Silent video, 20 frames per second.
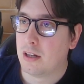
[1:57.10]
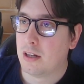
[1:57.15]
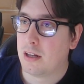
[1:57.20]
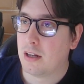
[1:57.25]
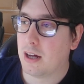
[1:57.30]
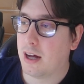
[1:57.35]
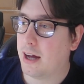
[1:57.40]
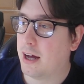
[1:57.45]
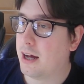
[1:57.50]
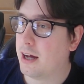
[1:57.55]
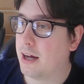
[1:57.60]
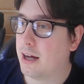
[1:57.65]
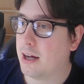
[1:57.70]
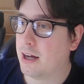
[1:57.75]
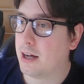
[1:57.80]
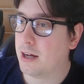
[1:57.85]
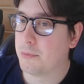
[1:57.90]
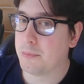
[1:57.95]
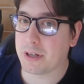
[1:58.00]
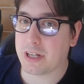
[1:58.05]

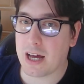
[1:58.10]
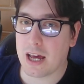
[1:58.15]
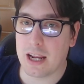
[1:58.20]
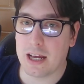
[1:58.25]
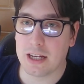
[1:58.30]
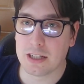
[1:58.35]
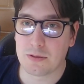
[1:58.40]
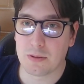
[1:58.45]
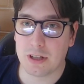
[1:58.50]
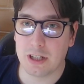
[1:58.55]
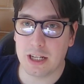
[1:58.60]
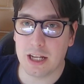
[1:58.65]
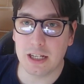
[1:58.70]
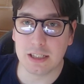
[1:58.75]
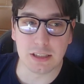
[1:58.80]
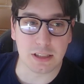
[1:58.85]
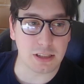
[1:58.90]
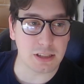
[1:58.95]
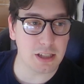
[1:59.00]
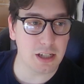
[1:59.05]
it kind of is what it
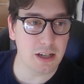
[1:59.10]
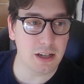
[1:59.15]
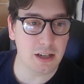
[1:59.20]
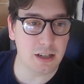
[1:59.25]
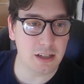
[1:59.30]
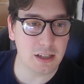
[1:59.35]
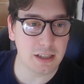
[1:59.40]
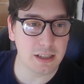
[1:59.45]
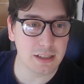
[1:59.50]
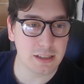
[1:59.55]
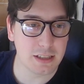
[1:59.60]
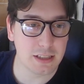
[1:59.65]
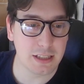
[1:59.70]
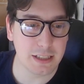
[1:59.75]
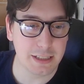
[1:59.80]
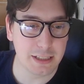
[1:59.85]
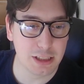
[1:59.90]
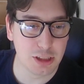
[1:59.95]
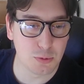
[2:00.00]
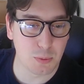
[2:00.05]
is. It
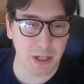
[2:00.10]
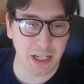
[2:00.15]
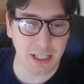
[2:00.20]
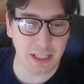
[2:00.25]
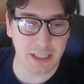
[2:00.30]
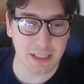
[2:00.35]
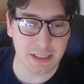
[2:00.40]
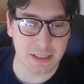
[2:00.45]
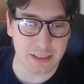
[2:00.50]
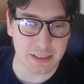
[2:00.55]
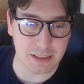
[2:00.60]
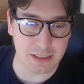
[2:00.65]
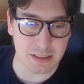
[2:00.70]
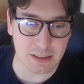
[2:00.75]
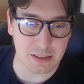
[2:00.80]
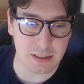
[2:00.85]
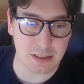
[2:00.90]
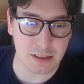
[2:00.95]
is what it is.